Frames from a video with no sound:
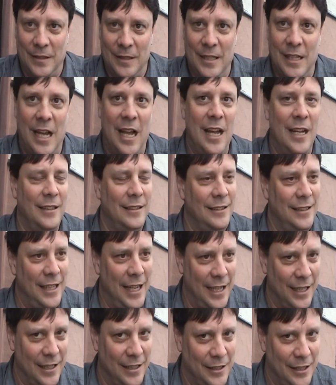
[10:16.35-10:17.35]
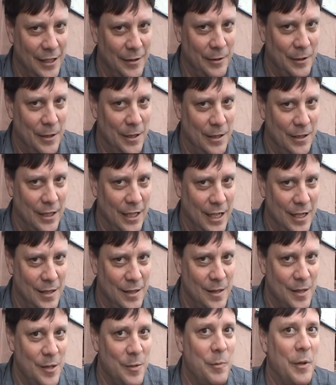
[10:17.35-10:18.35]
Not negative in all
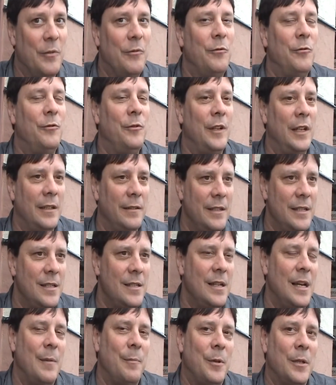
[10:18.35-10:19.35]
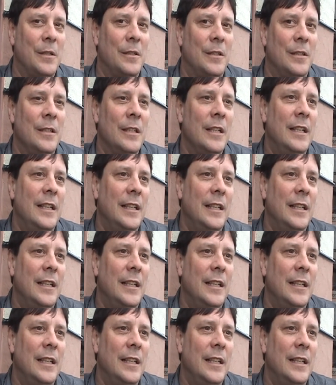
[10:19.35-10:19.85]
cases, but very skeptical.